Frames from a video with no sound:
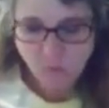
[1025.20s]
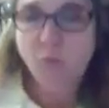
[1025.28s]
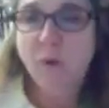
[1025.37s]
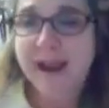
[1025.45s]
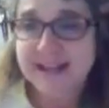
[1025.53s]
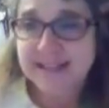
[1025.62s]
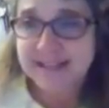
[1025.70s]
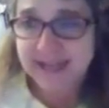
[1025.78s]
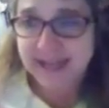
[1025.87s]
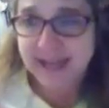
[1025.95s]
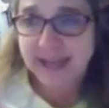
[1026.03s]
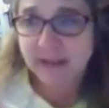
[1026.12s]
What I
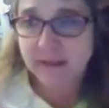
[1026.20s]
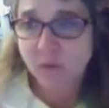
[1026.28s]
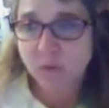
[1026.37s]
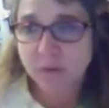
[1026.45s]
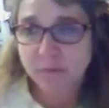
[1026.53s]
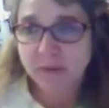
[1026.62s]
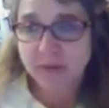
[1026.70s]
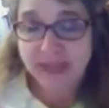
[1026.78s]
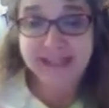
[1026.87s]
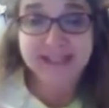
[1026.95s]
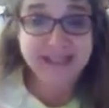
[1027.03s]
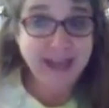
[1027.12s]
see
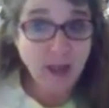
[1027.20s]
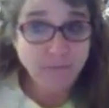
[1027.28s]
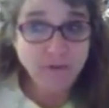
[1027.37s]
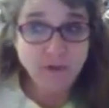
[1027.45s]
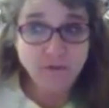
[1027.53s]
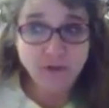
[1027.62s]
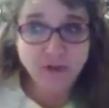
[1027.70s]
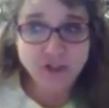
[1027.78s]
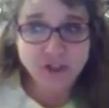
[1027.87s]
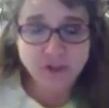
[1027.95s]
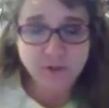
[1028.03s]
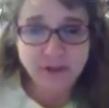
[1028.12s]
that's helpful for the
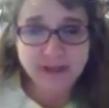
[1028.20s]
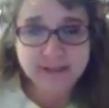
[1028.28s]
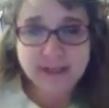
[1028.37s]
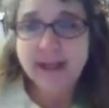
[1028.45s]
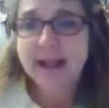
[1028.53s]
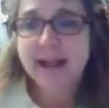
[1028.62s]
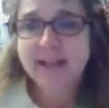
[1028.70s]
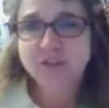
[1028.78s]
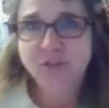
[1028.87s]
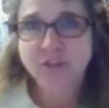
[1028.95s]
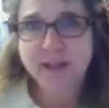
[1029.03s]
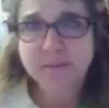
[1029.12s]
students
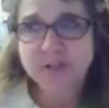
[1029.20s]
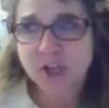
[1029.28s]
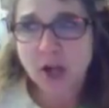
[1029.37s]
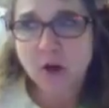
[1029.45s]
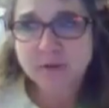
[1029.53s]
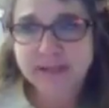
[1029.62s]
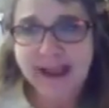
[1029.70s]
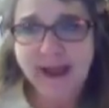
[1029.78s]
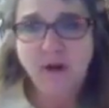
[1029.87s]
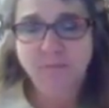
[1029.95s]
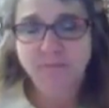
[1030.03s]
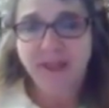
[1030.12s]
is for them to go
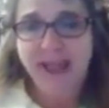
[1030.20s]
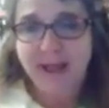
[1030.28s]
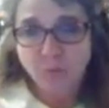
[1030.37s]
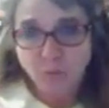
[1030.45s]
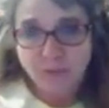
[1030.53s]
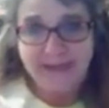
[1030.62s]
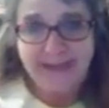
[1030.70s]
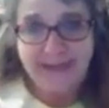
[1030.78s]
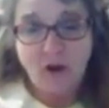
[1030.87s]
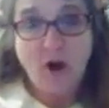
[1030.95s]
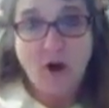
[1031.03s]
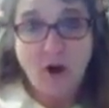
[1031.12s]
down and
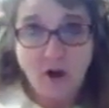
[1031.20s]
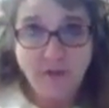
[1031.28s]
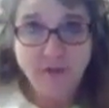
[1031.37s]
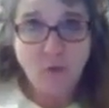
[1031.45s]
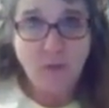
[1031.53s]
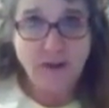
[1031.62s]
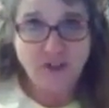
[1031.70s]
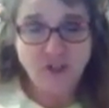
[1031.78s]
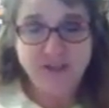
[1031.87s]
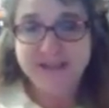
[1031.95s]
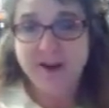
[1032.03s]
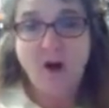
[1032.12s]
read all the
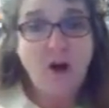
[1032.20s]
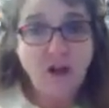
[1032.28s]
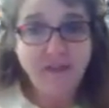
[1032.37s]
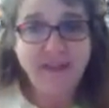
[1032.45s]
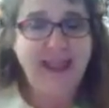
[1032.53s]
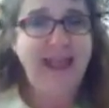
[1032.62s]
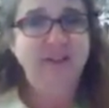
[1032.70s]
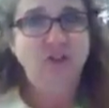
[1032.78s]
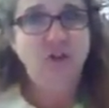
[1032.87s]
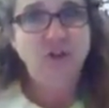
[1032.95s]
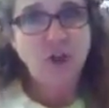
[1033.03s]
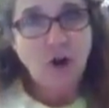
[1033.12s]
questions and all the
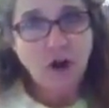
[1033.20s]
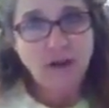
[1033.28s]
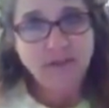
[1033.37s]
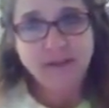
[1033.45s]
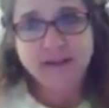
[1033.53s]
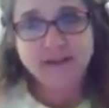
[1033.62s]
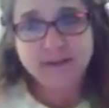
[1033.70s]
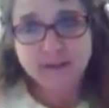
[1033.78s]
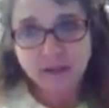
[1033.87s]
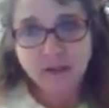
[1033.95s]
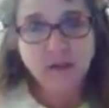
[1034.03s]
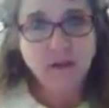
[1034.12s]
answers on this